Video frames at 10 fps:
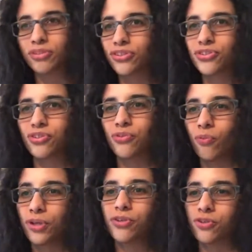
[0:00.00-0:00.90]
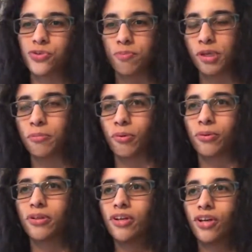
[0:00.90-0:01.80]
I'm just one of those
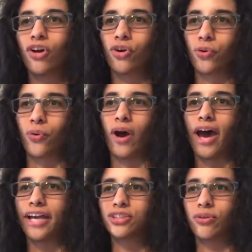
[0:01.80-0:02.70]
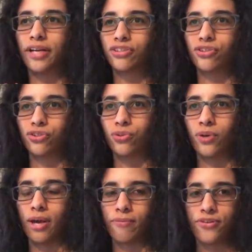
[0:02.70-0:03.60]
people who I try to
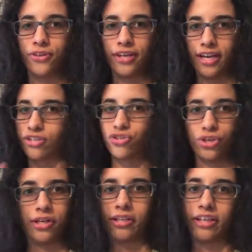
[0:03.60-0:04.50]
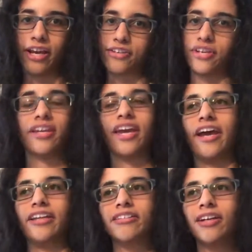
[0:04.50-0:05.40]
do everything as gently as I
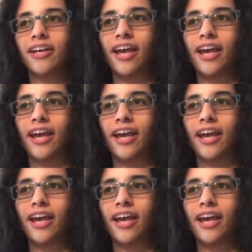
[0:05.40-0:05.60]
can.